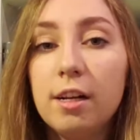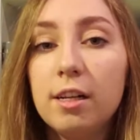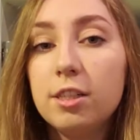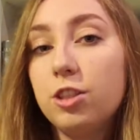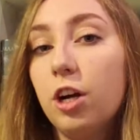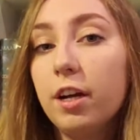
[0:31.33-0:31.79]

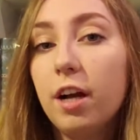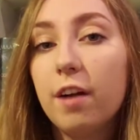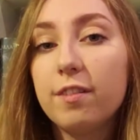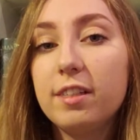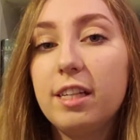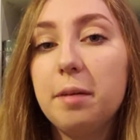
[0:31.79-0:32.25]
Starting
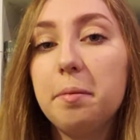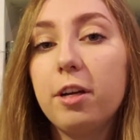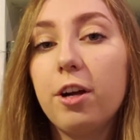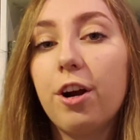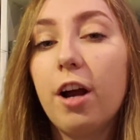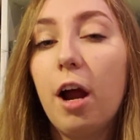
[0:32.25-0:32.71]
off this
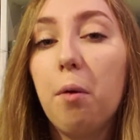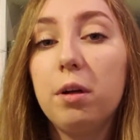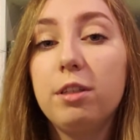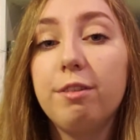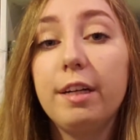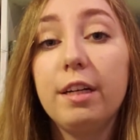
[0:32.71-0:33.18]
TBR, I
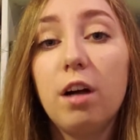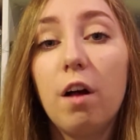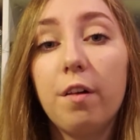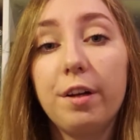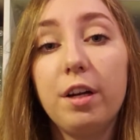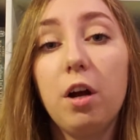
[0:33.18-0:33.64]
want to read
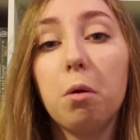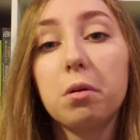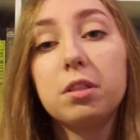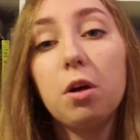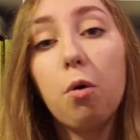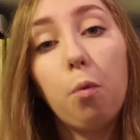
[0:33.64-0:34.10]
Colleen
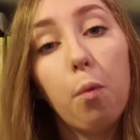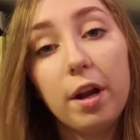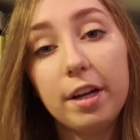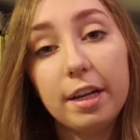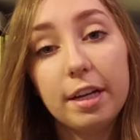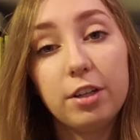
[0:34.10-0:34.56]
Oak's
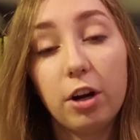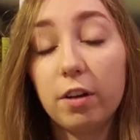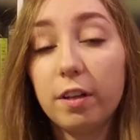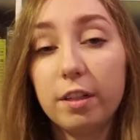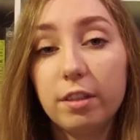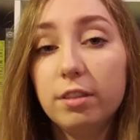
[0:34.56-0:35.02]
Wendy
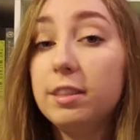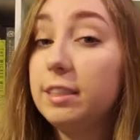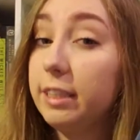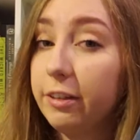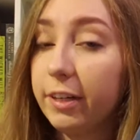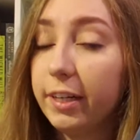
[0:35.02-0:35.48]
Darling
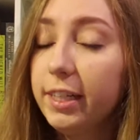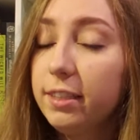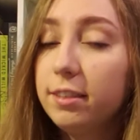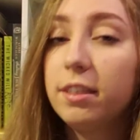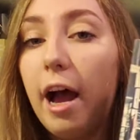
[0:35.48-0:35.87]
series.